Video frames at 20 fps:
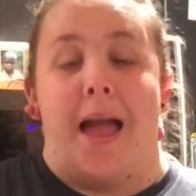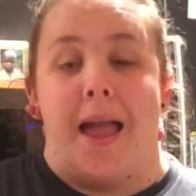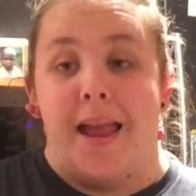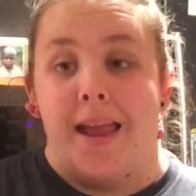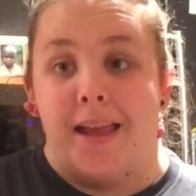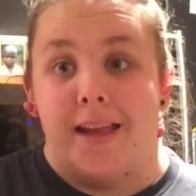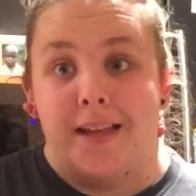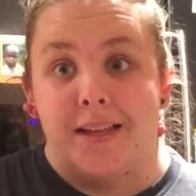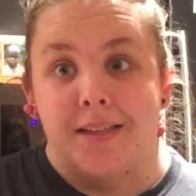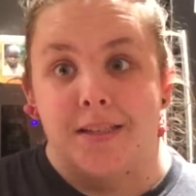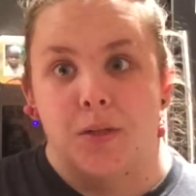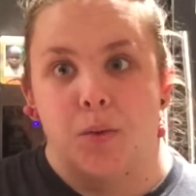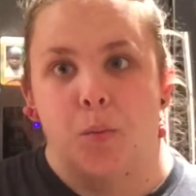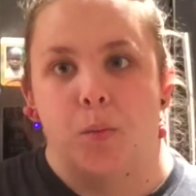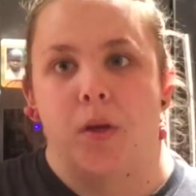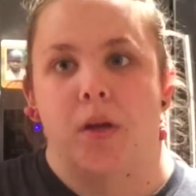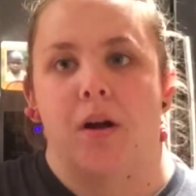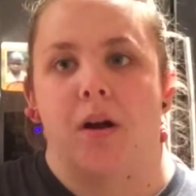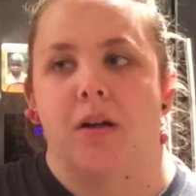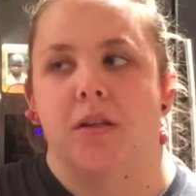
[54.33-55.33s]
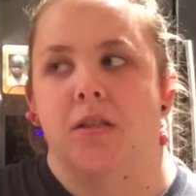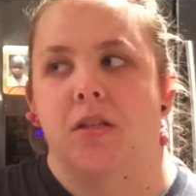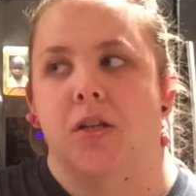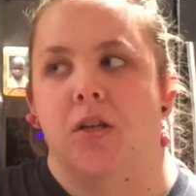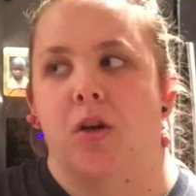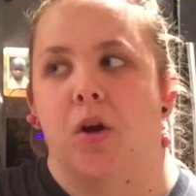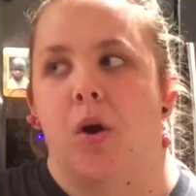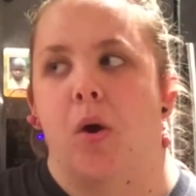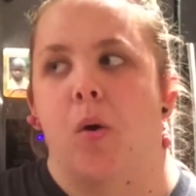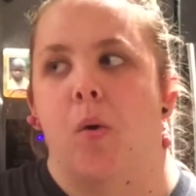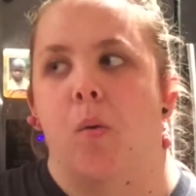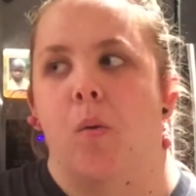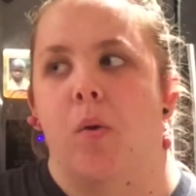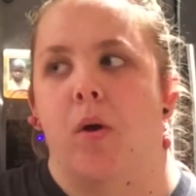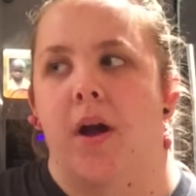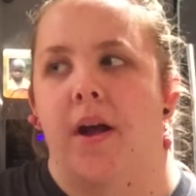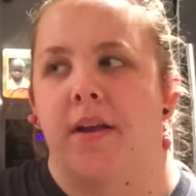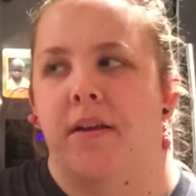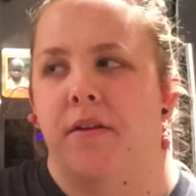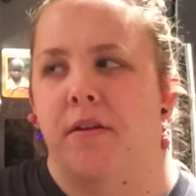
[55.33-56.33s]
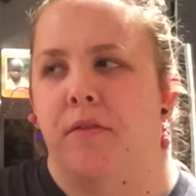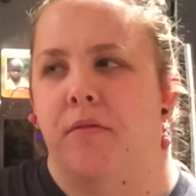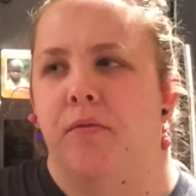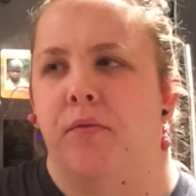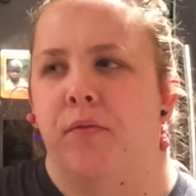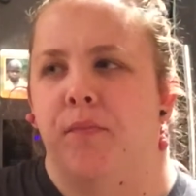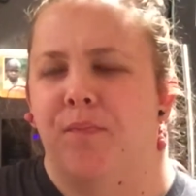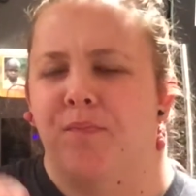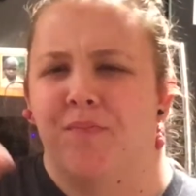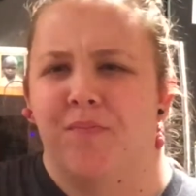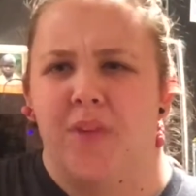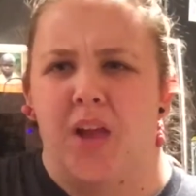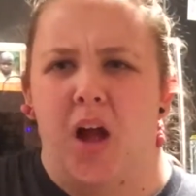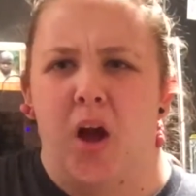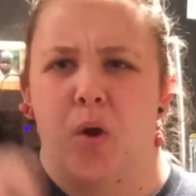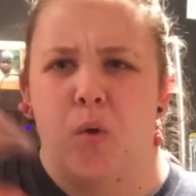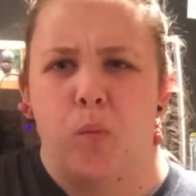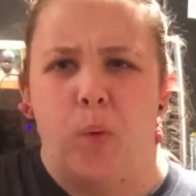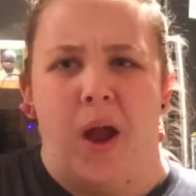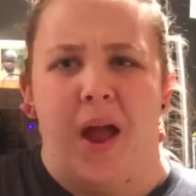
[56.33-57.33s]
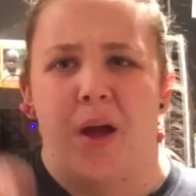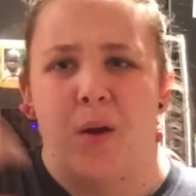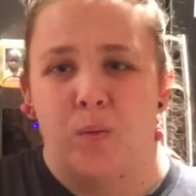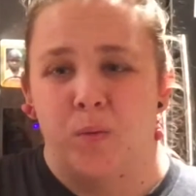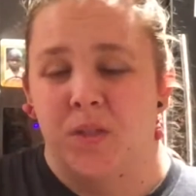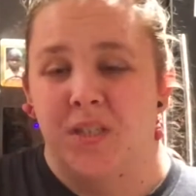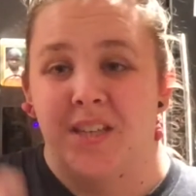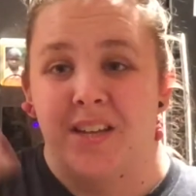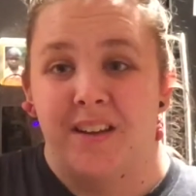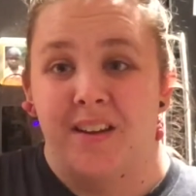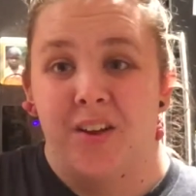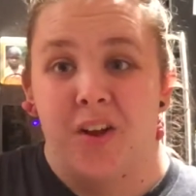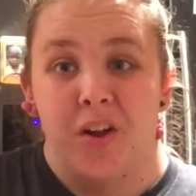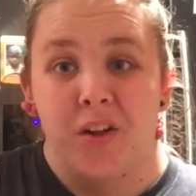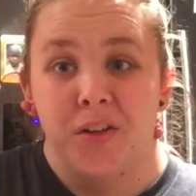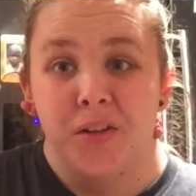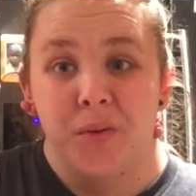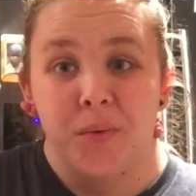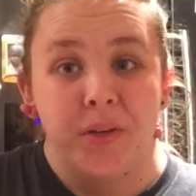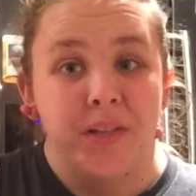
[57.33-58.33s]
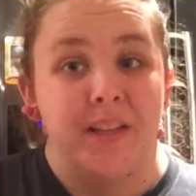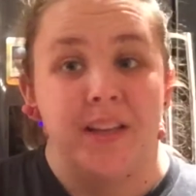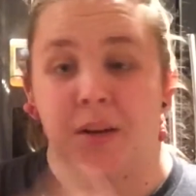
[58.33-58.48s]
and we got to go kind of around in Hollywood.